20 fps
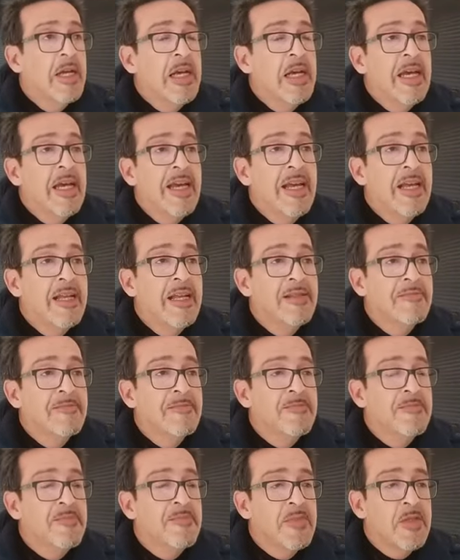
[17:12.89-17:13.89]

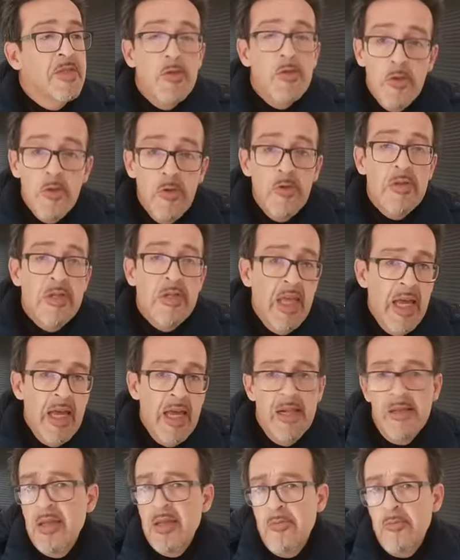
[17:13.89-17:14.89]
And so
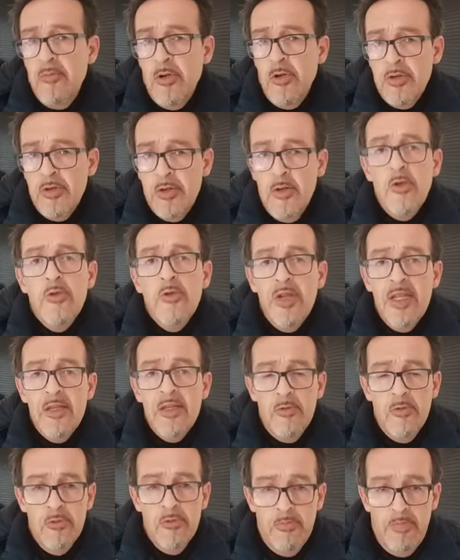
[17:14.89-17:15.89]
there was no need
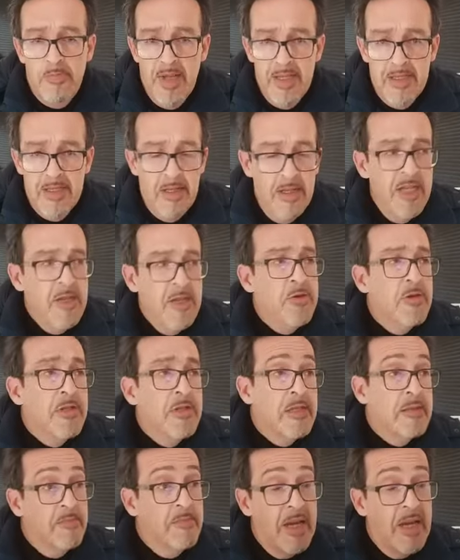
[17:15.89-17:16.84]
to place legions.